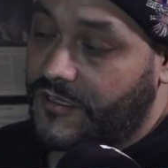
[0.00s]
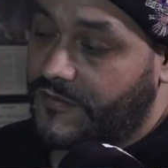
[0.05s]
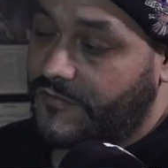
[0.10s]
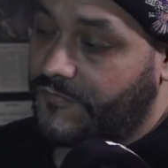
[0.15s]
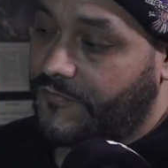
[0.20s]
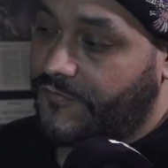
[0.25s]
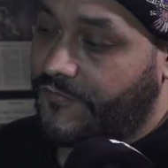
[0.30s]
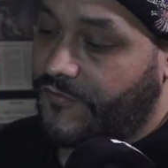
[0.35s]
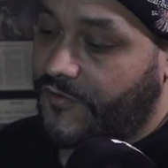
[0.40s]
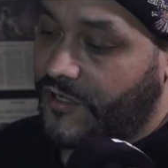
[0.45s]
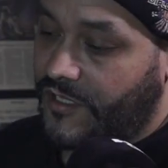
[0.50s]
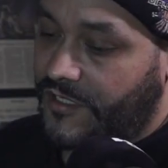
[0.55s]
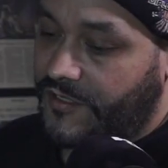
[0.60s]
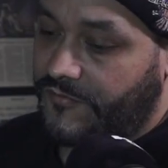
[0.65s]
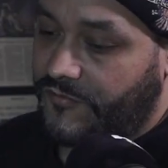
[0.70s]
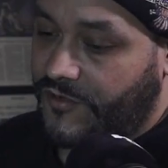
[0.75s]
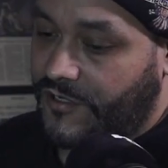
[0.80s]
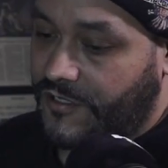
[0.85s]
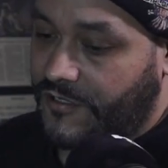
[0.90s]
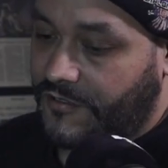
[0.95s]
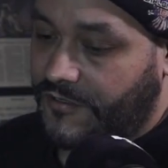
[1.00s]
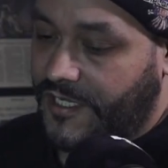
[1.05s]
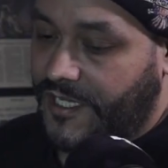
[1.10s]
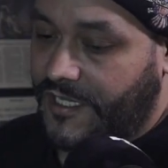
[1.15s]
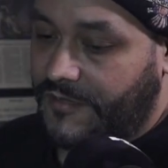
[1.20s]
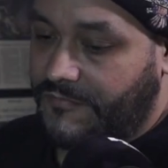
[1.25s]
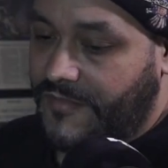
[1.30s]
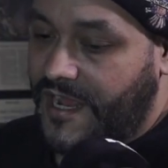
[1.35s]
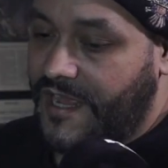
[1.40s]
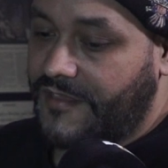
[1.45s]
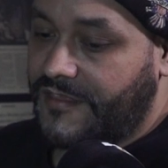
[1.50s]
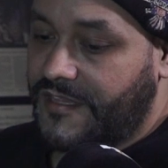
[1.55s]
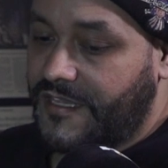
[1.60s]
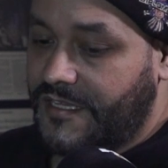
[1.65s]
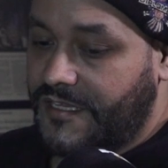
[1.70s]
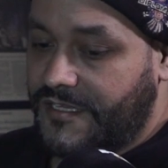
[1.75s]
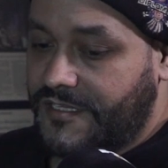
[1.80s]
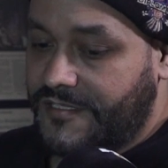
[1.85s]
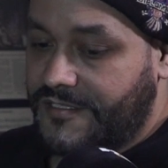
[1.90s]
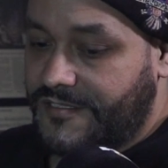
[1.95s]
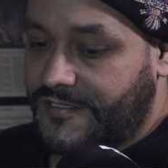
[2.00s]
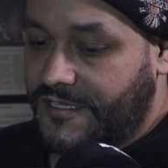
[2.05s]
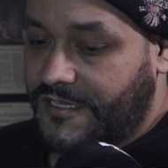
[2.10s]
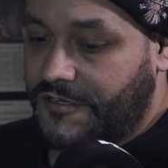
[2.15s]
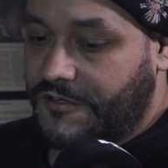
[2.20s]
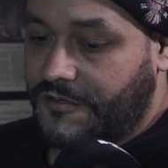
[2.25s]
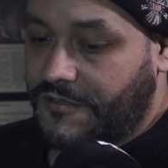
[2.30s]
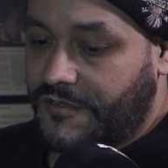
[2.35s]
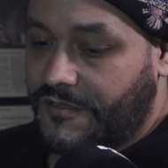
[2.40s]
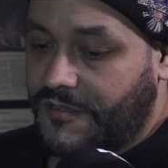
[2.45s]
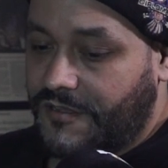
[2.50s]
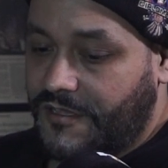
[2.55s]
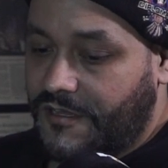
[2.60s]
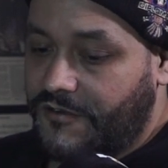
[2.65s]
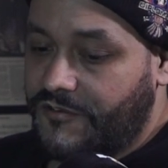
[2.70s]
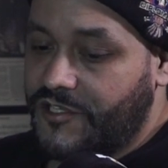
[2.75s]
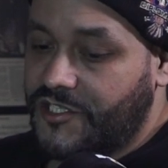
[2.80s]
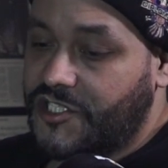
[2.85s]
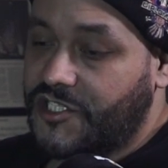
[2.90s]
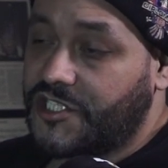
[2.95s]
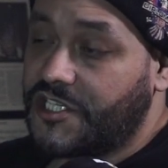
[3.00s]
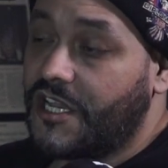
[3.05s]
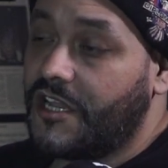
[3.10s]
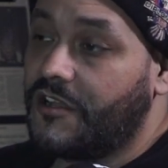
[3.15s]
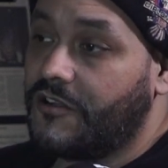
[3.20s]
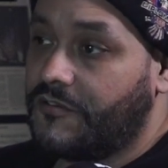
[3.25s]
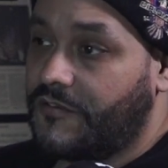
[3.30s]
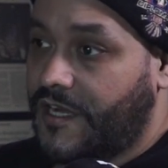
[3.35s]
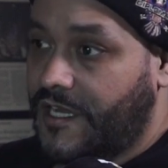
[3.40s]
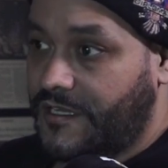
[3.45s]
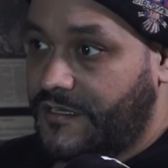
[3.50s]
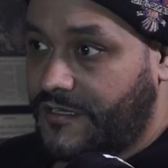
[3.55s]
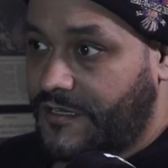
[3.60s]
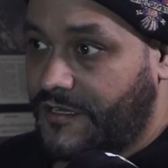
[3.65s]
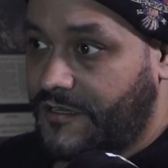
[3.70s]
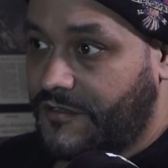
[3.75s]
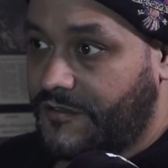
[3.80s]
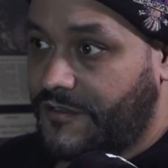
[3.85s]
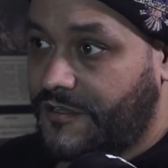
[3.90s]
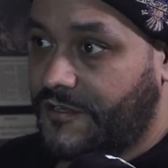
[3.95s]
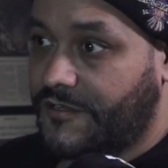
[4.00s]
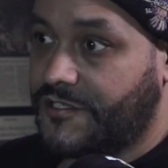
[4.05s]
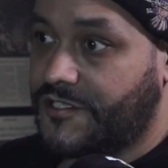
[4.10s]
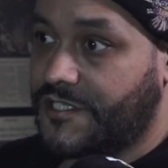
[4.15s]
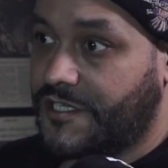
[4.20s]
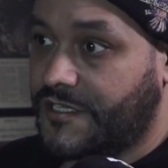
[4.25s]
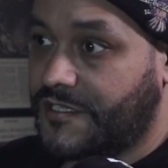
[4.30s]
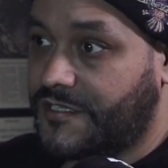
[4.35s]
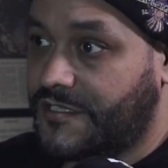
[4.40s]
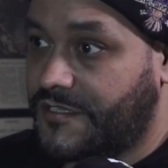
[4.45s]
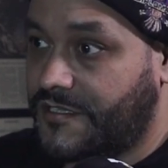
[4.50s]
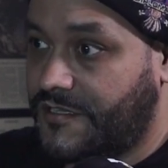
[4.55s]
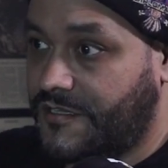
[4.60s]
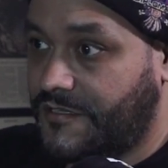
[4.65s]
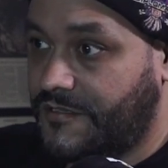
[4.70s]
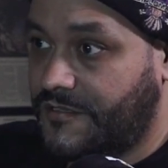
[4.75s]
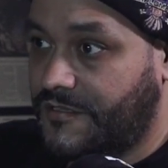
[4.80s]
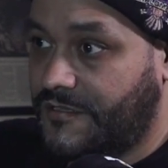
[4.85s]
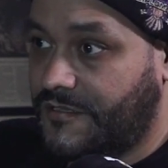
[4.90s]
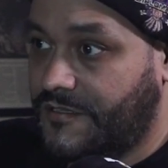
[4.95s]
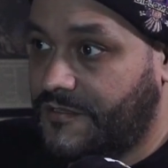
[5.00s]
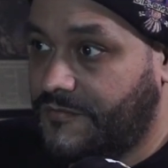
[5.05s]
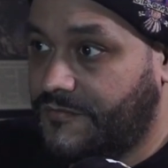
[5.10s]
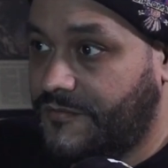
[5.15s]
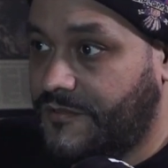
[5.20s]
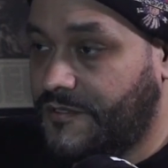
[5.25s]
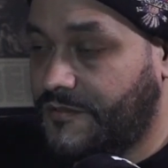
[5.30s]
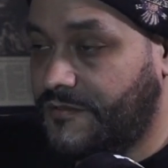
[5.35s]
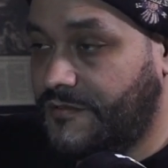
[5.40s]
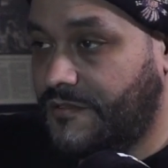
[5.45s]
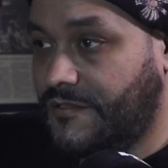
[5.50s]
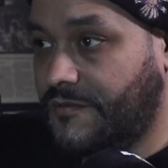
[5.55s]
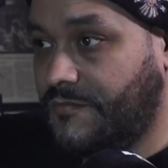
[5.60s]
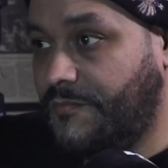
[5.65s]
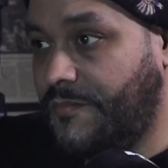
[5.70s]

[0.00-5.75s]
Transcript: really real. And my thing is, they're a shell right now. They're just the